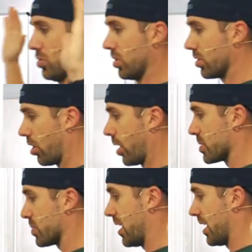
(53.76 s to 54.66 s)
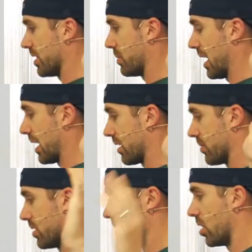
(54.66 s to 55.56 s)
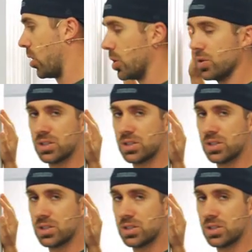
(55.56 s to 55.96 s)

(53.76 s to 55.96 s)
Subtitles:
pulling the arms behind the body. Hold